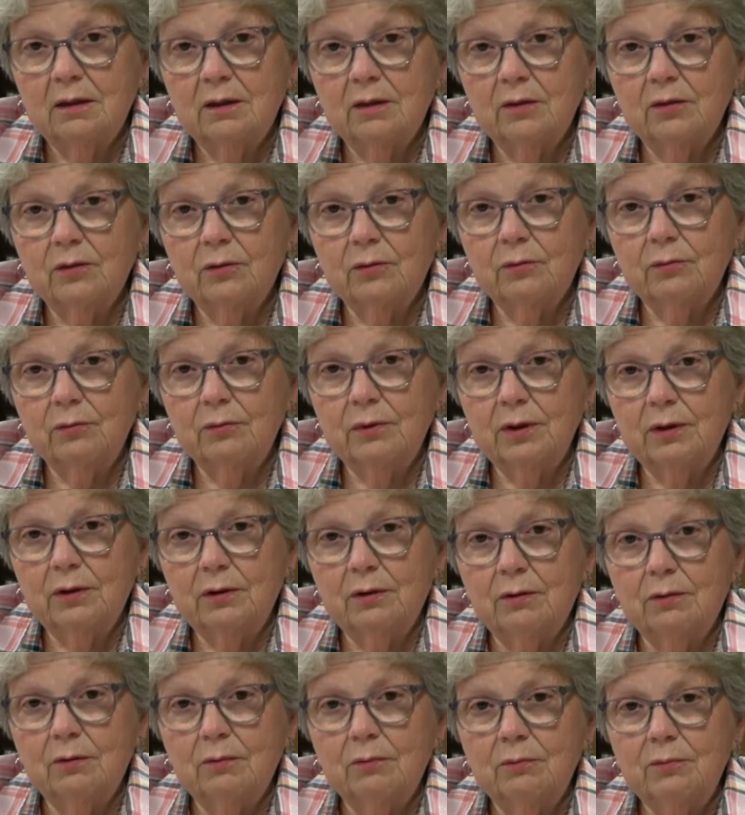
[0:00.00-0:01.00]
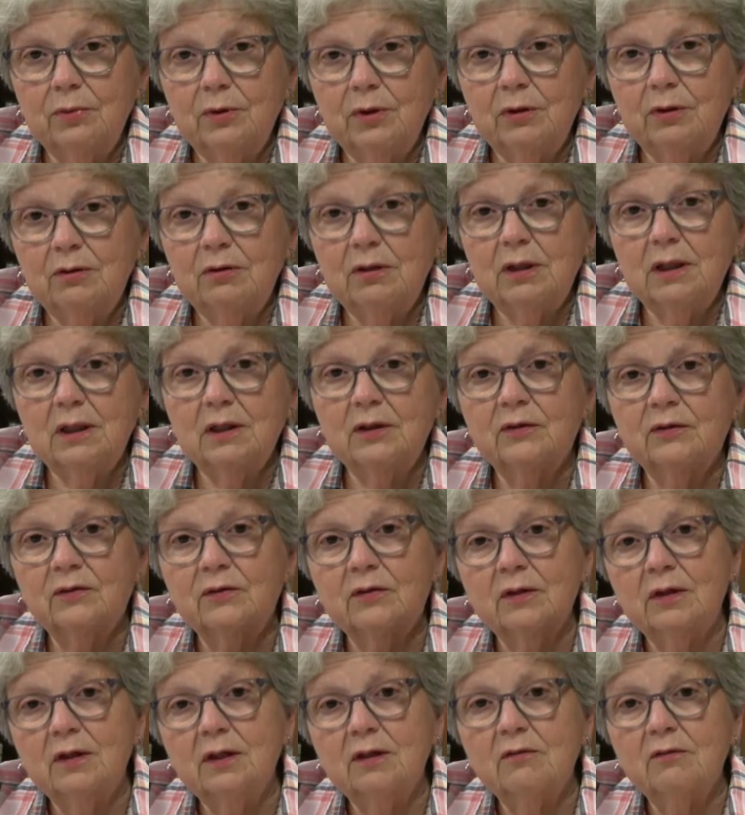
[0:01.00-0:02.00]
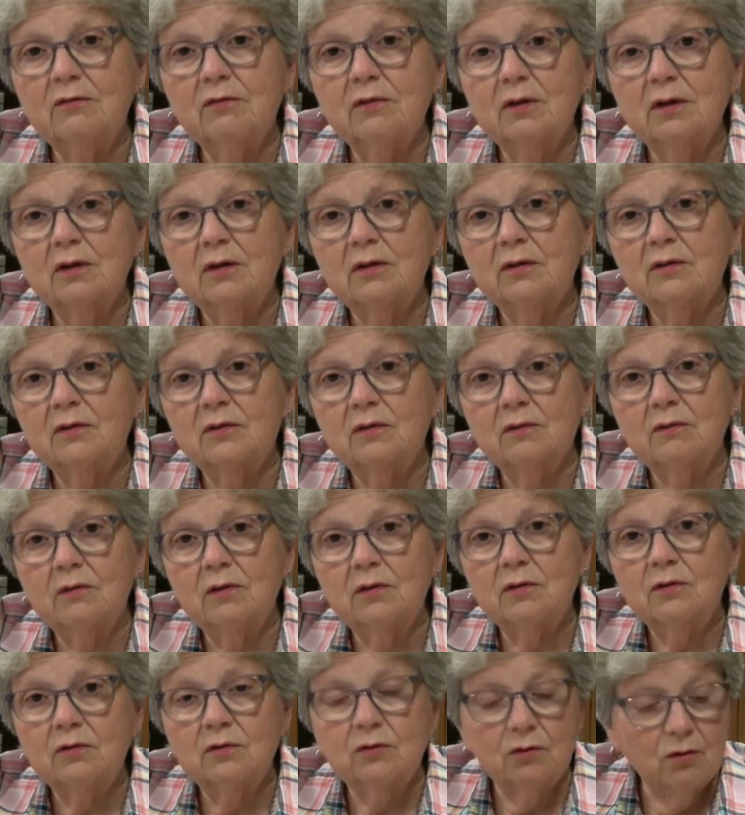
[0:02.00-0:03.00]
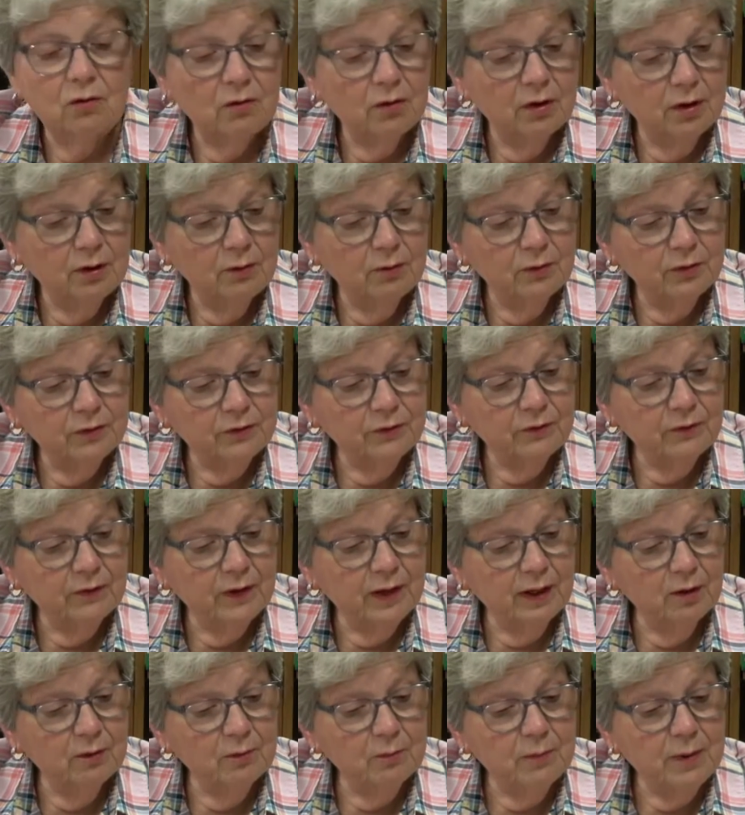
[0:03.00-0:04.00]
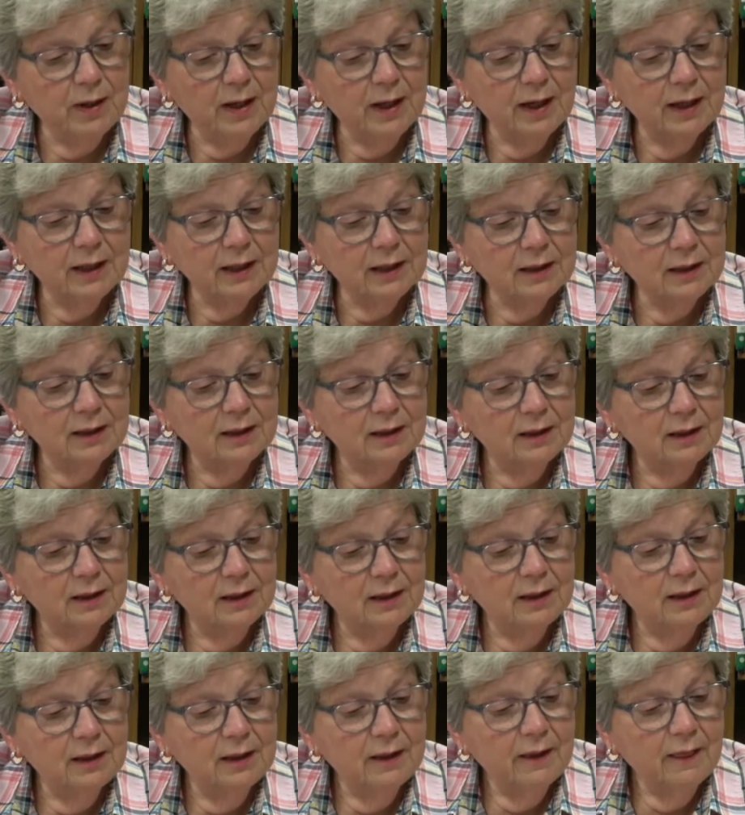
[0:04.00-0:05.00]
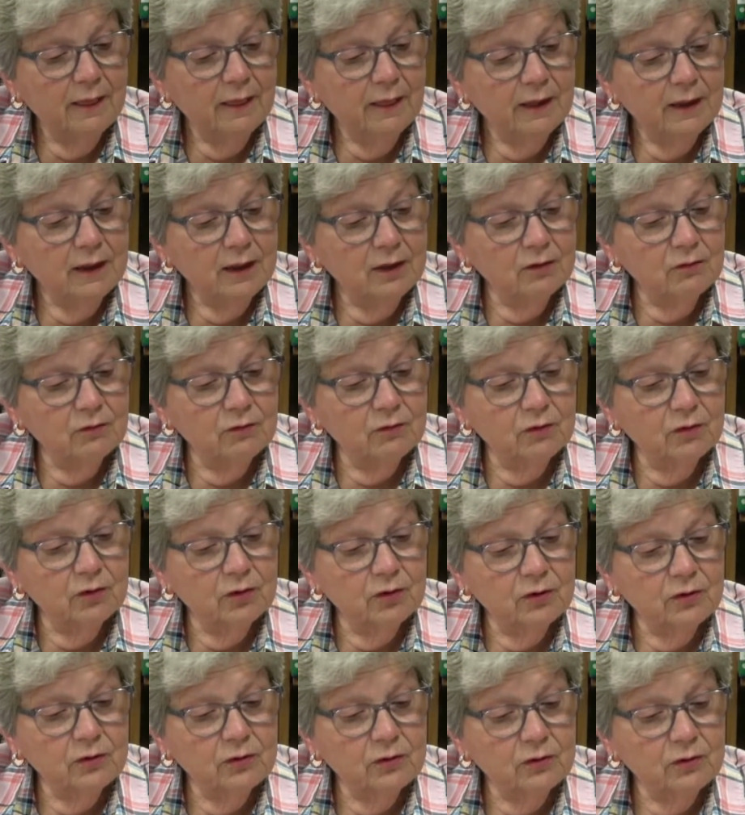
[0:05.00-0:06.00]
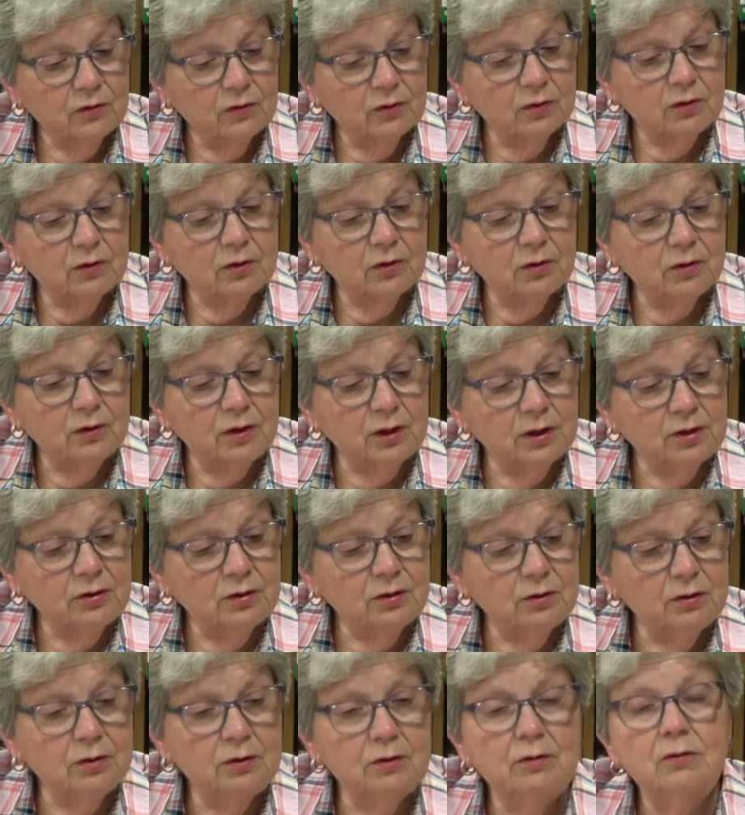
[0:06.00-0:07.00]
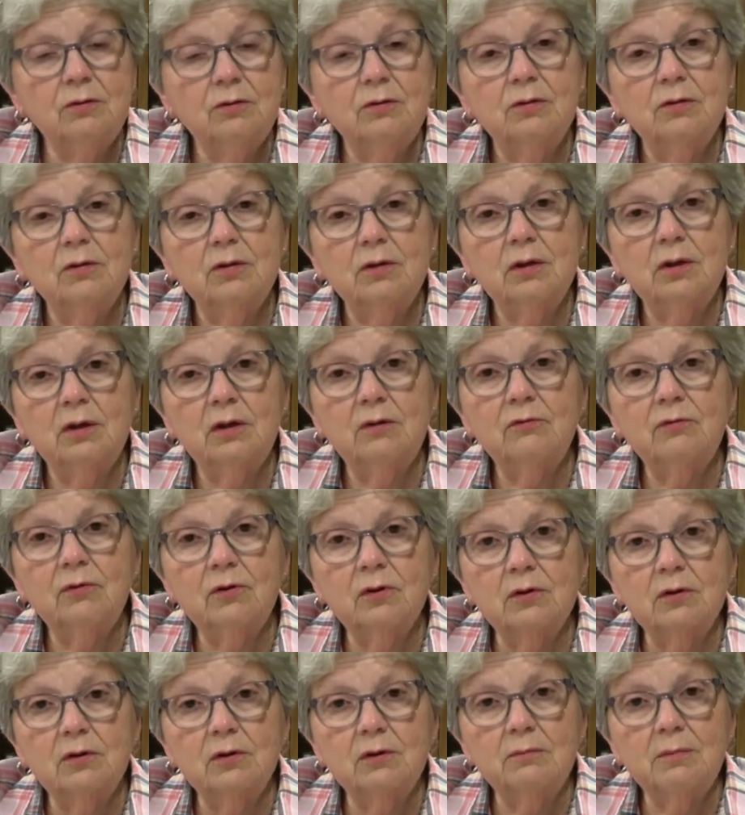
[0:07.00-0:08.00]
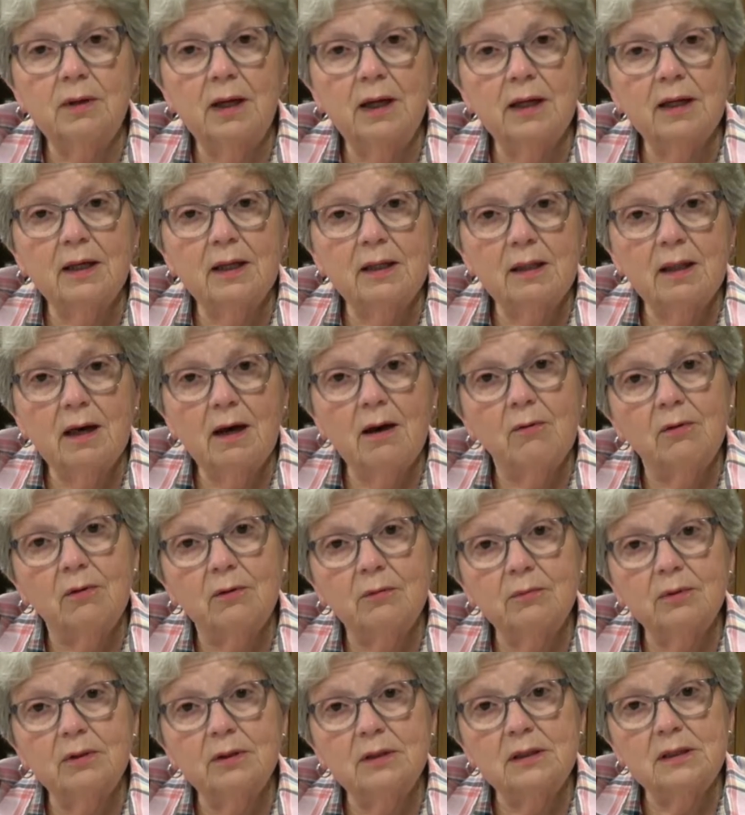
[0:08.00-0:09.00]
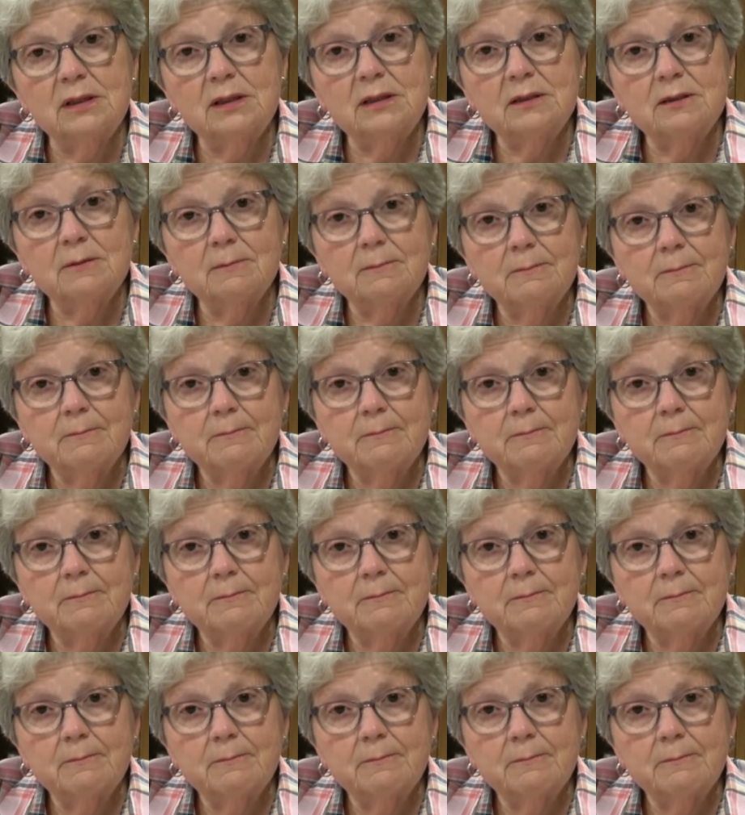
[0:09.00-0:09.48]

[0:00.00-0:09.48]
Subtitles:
The real beauty and significance of this story was found back in verse 32, if you'll look back at that one, please.